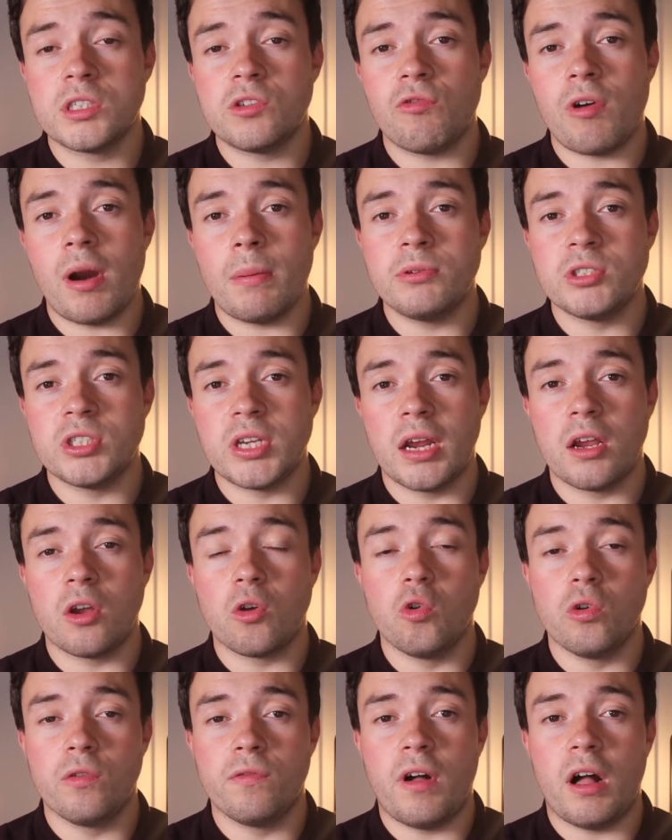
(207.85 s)
to represent
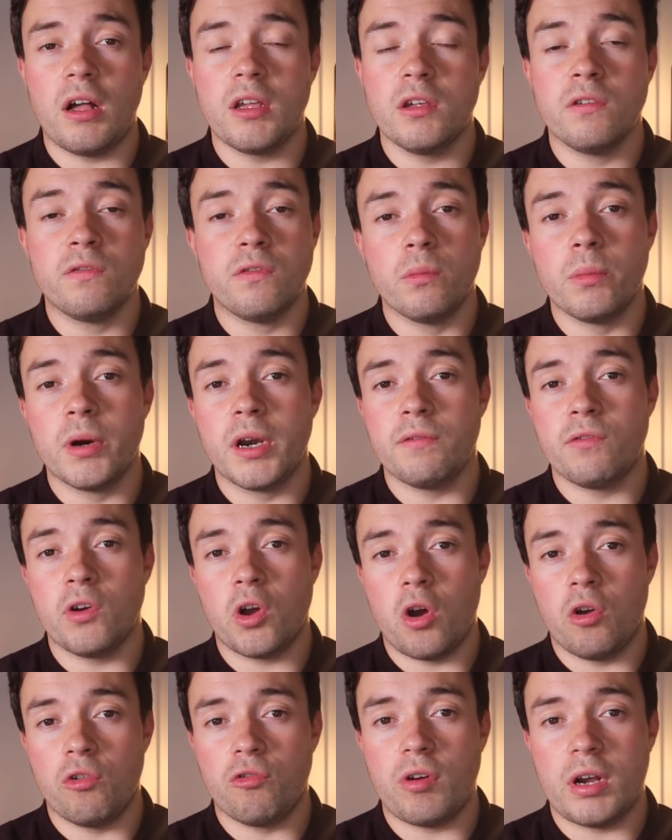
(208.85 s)
good value for money for
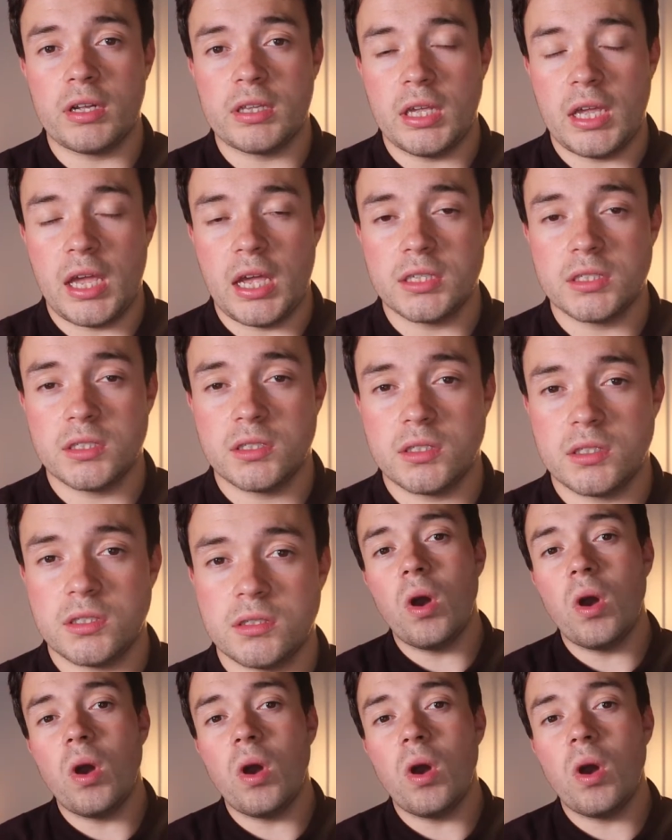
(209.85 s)
contractor guests.